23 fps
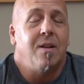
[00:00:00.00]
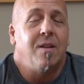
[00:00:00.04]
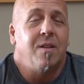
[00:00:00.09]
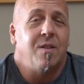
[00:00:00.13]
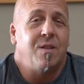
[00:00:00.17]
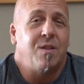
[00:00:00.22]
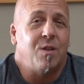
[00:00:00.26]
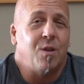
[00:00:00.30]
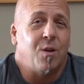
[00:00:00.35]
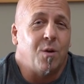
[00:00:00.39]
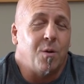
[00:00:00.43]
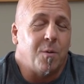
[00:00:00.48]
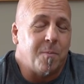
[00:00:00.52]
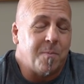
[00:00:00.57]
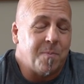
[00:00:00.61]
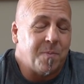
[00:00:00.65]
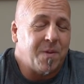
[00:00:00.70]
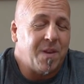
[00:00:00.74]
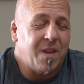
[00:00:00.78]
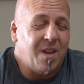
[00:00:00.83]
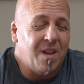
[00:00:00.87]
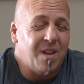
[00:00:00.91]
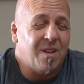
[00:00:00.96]
So
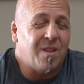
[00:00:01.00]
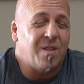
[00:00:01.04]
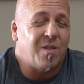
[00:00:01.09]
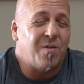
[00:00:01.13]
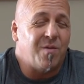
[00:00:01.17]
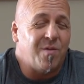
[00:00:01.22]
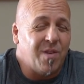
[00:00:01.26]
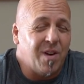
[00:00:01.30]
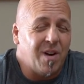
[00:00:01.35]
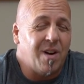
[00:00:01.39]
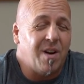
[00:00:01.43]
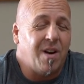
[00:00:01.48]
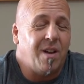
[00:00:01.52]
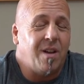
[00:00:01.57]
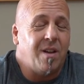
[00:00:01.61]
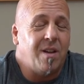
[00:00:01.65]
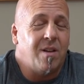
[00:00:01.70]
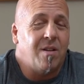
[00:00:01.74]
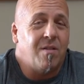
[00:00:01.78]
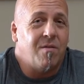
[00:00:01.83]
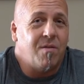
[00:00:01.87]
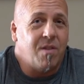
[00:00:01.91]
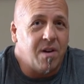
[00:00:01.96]
it is
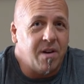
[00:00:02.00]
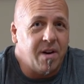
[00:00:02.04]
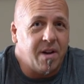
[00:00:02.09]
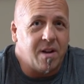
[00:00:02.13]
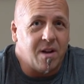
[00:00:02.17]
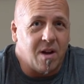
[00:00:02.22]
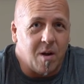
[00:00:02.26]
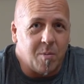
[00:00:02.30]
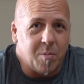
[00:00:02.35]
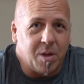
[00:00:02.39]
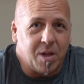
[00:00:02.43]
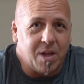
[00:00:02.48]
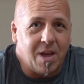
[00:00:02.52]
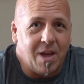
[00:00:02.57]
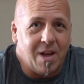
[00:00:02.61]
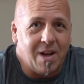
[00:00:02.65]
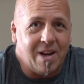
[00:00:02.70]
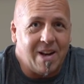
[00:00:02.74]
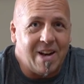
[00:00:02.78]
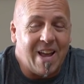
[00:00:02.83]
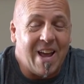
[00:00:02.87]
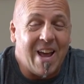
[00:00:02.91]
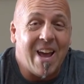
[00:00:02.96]
very, very
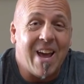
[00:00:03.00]
complicated.